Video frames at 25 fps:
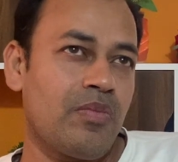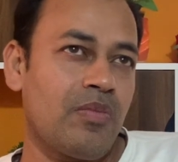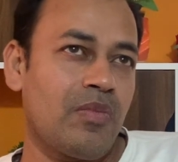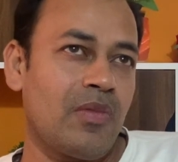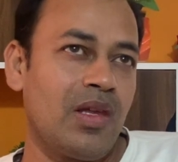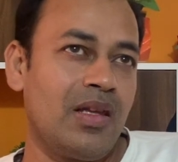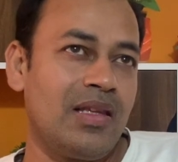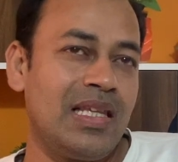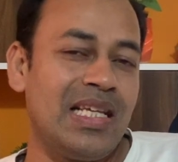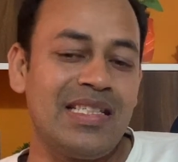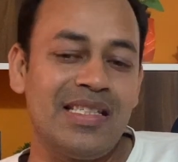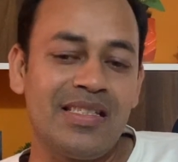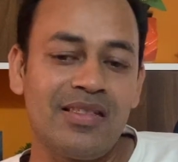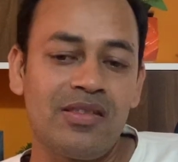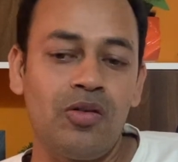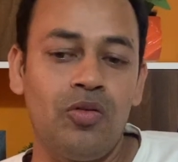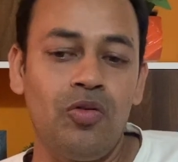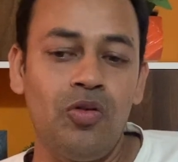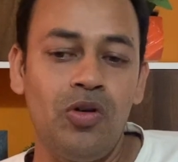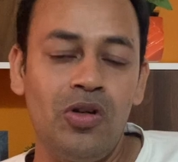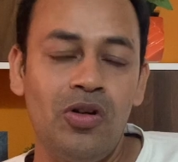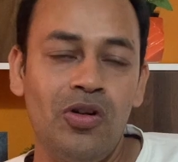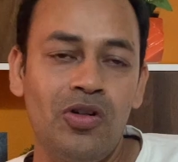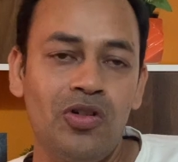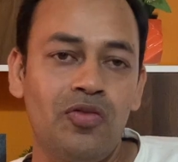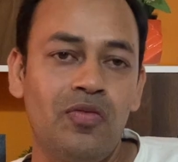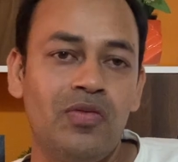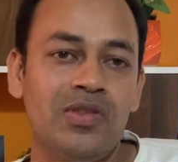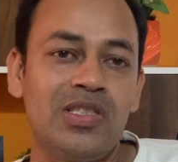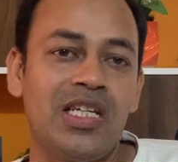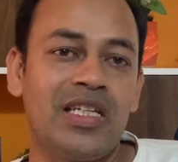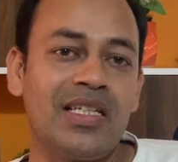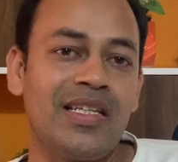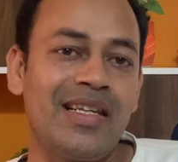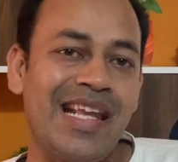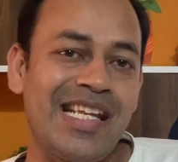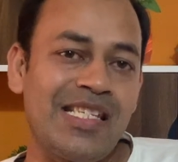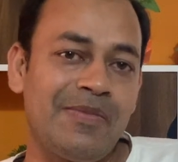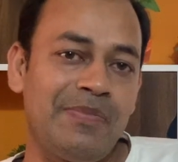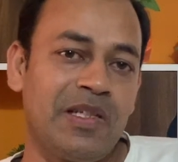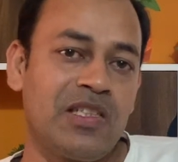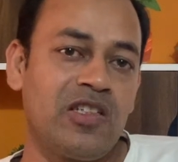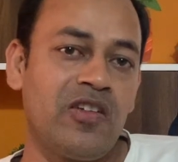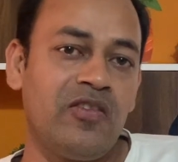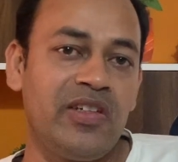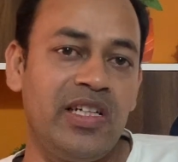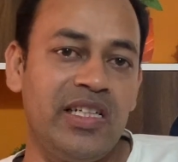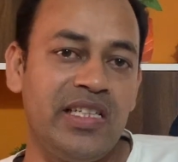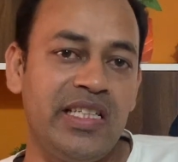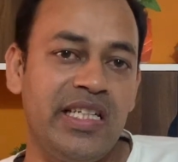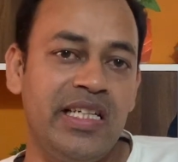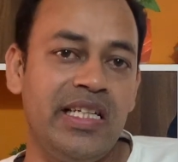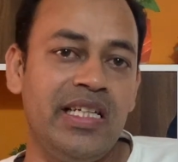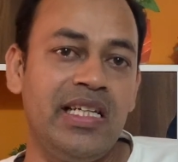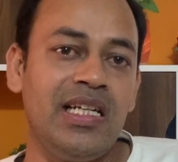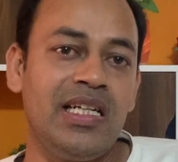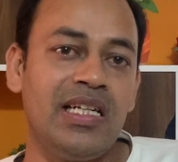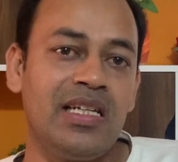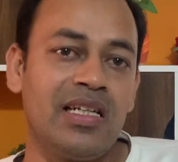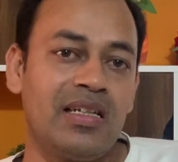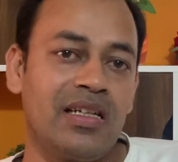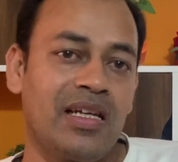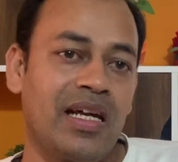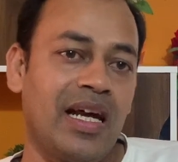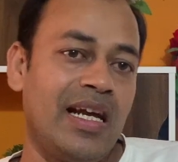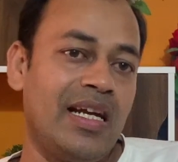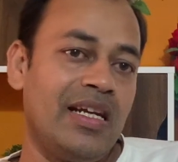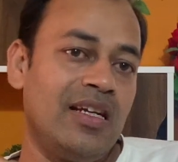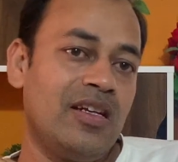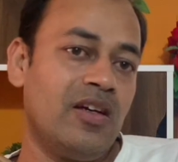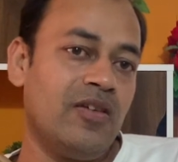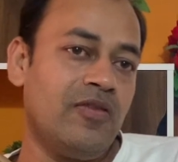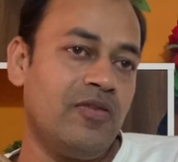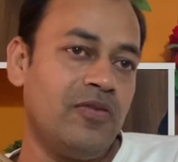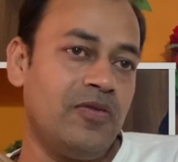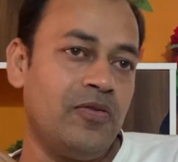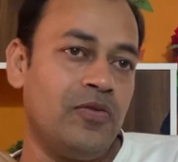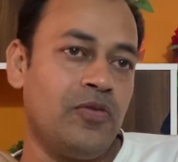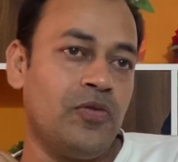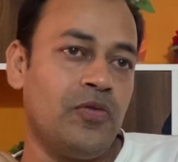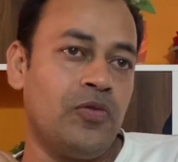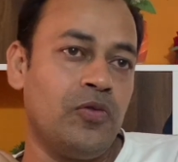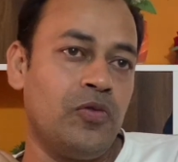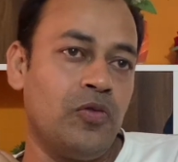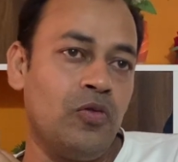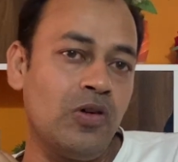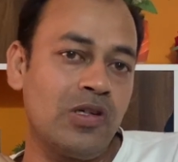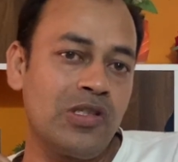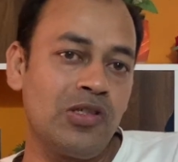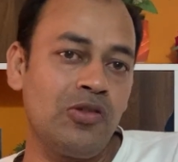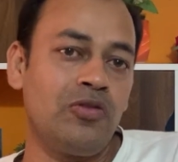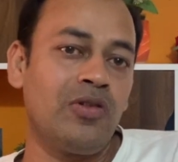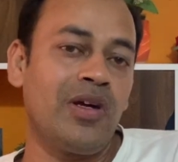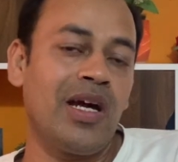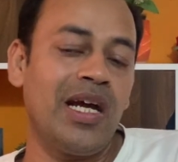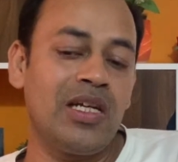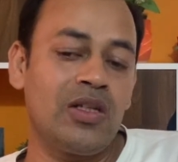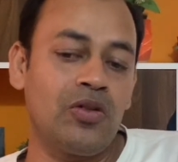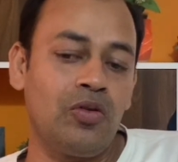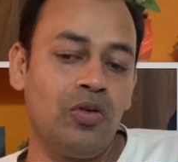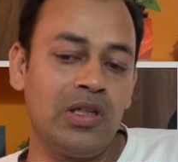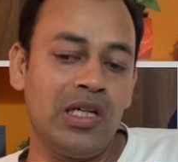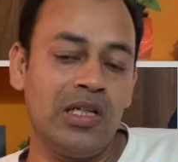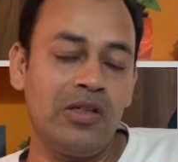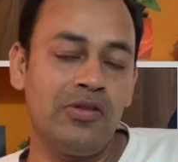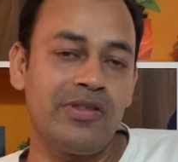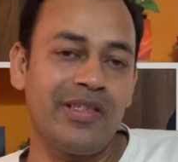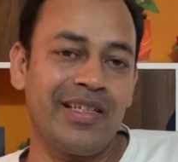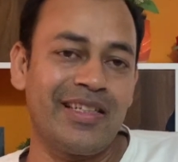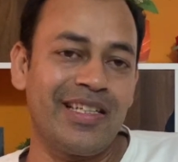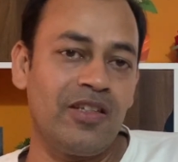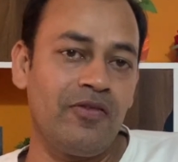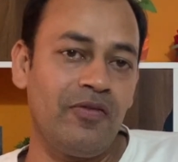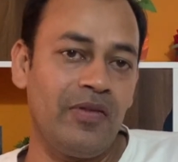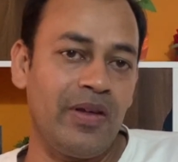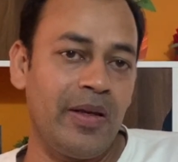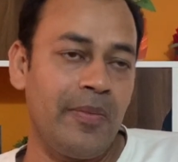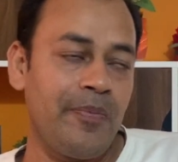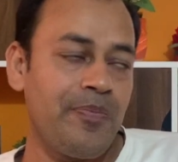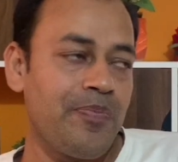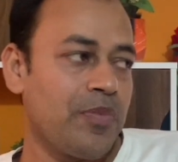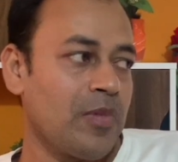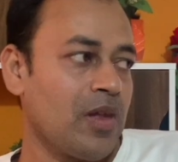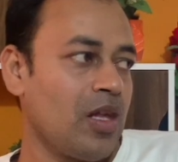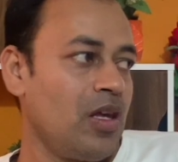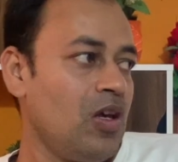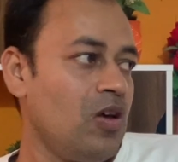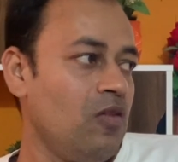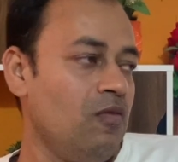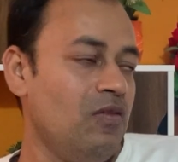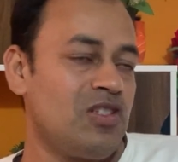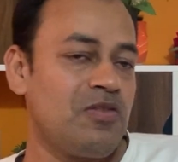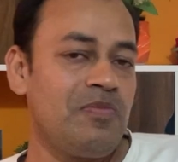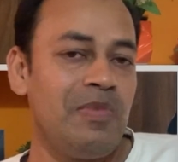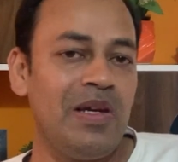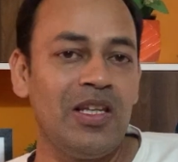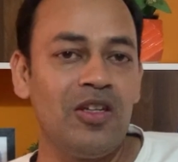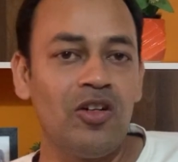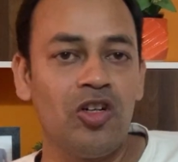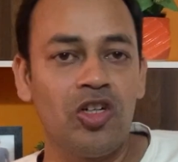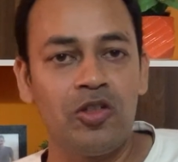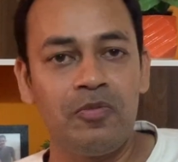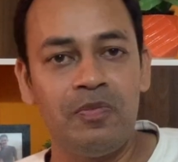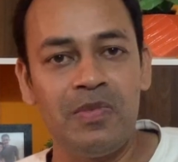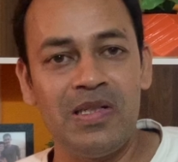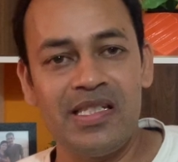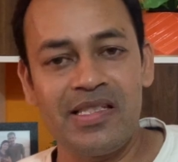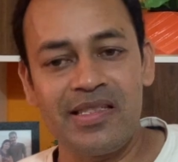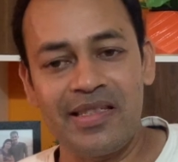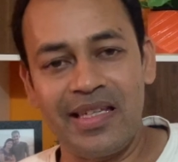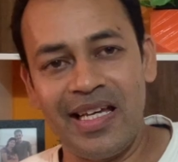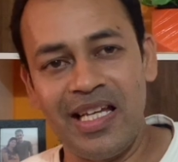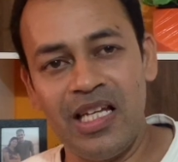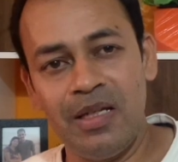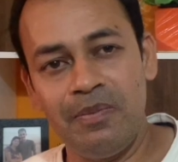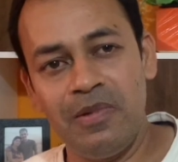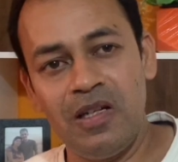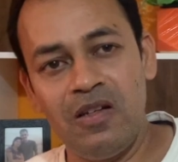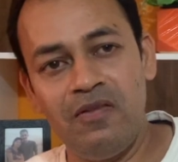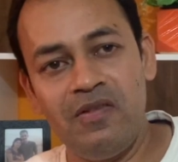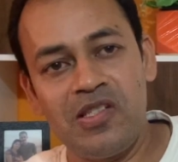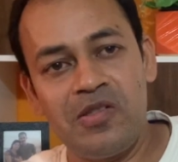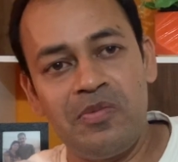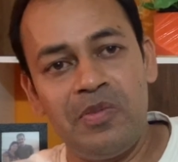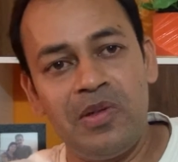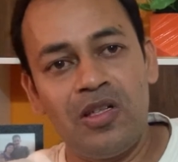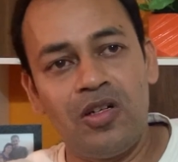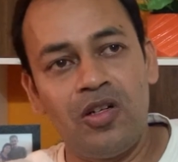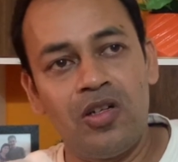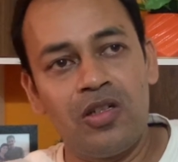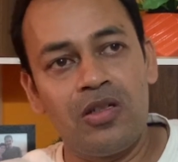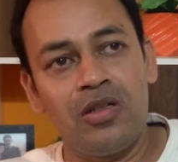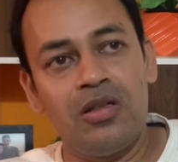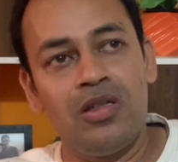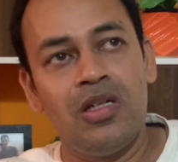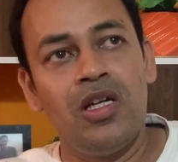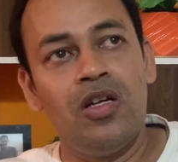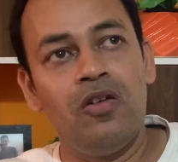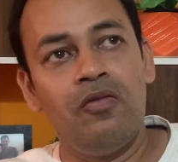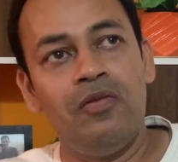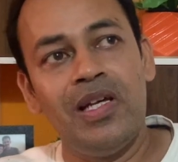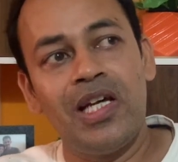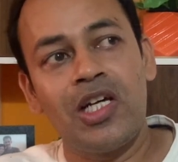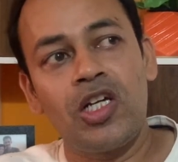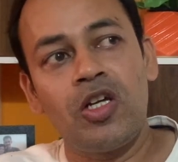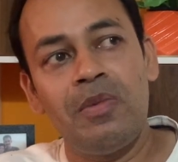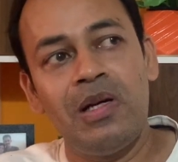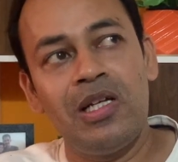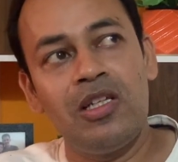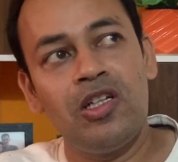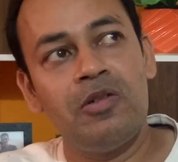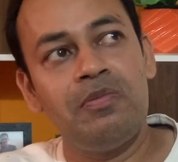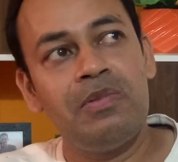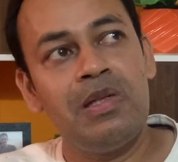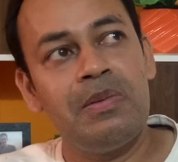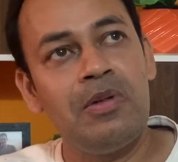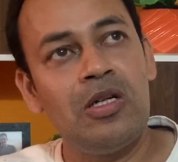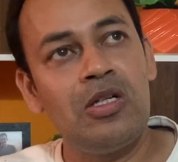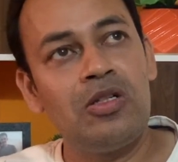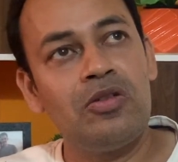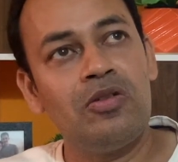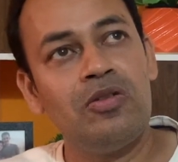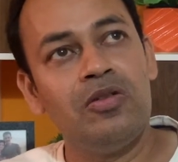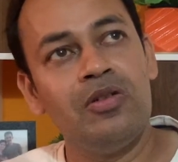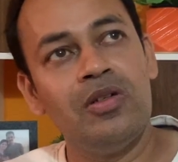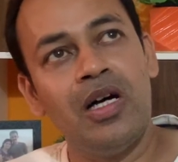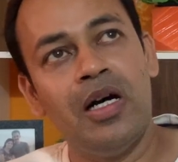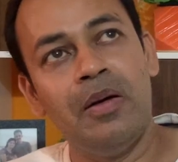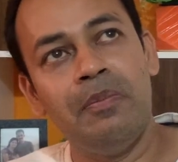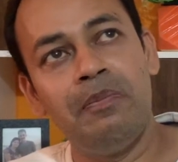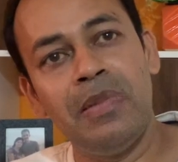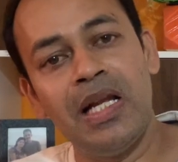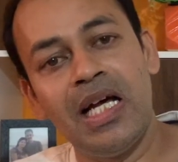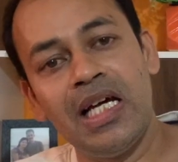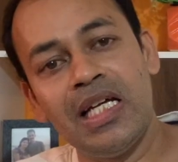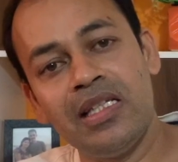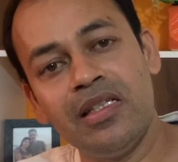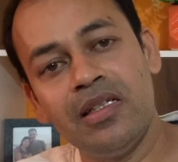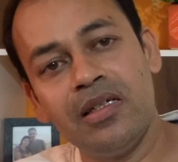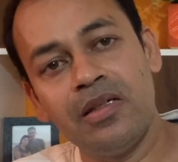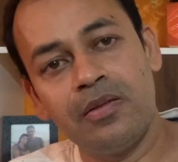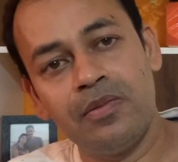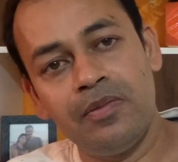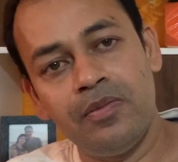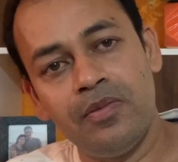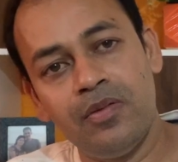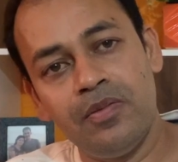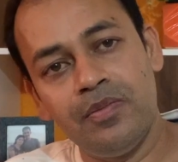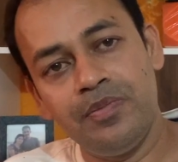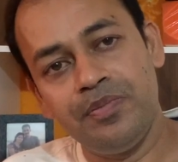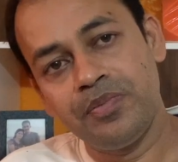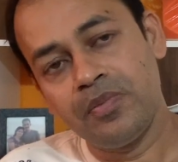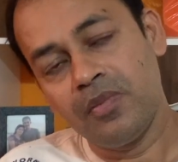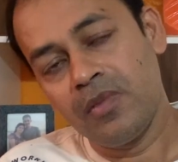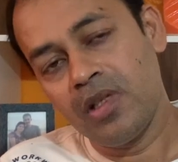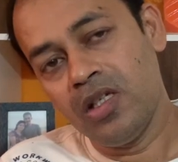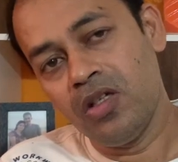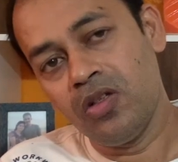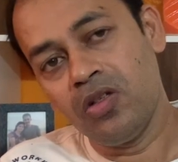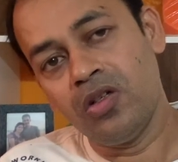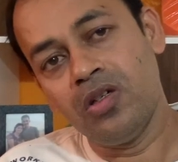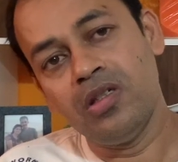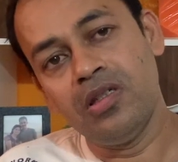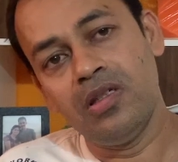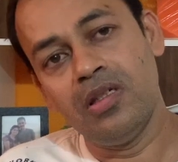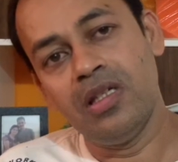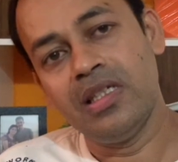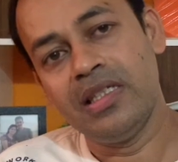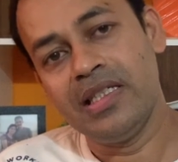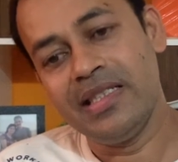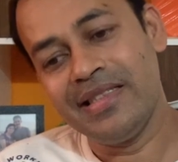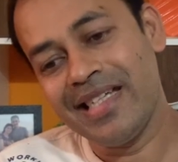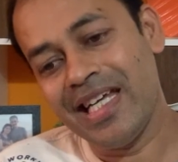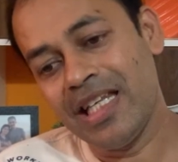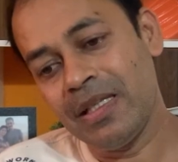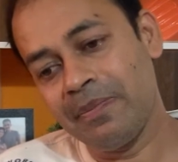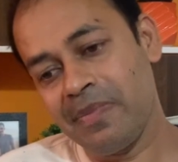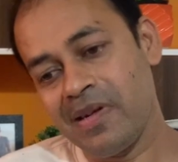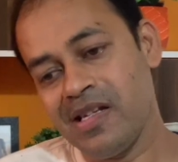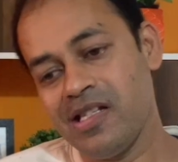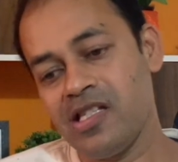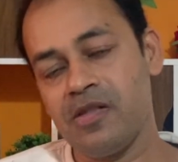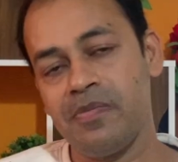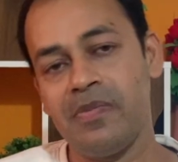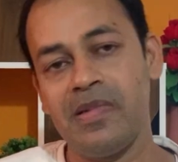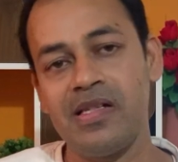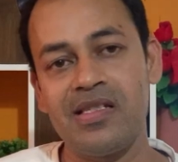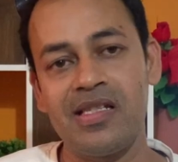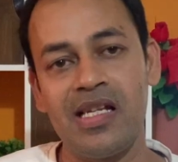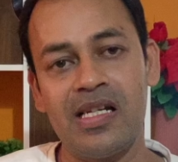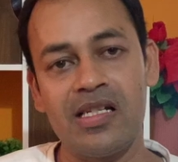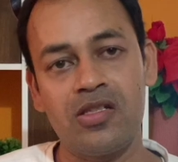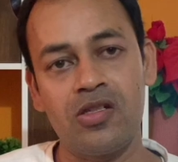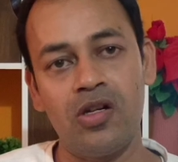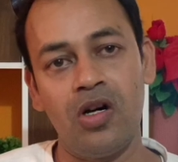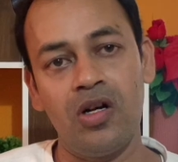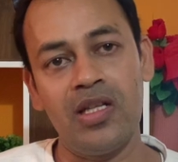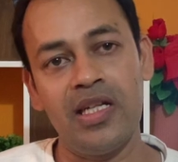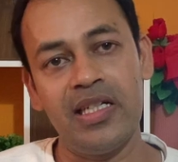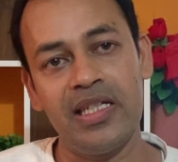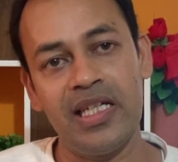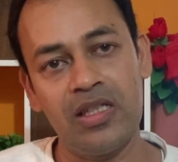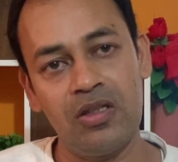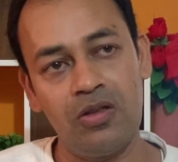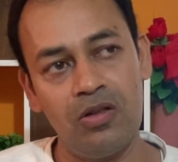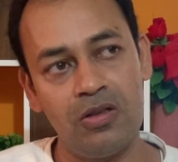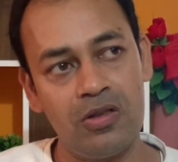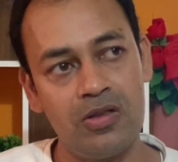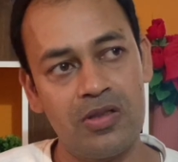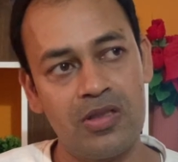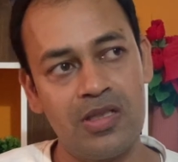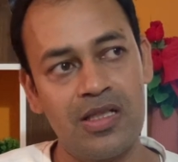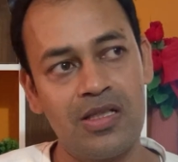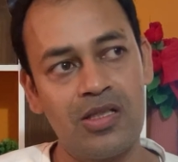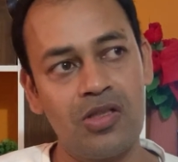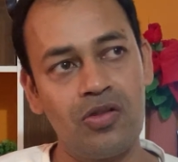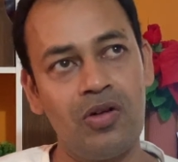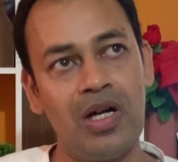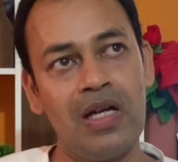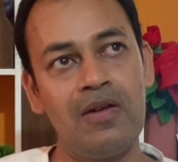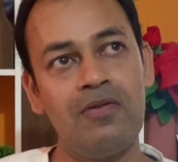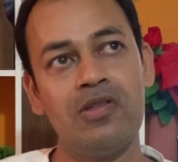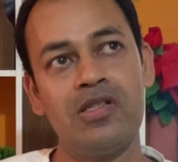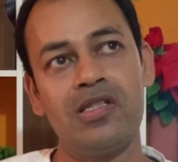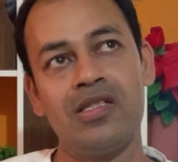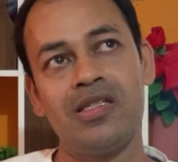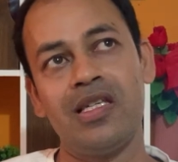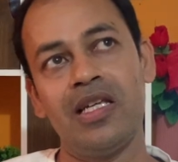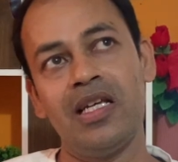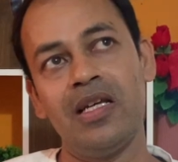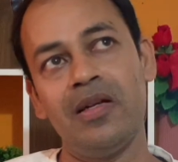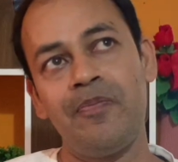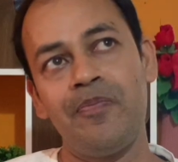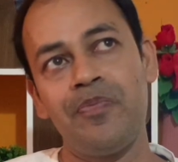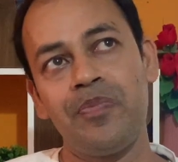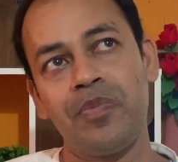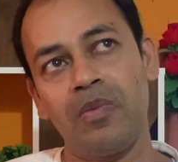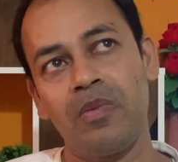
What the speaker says: they just hold on to a certain aspect of DDD and kind of force you to write code into a certain way, which may not be scalable, where you may not be able to apply the the design principles like solid and all those things. So I would say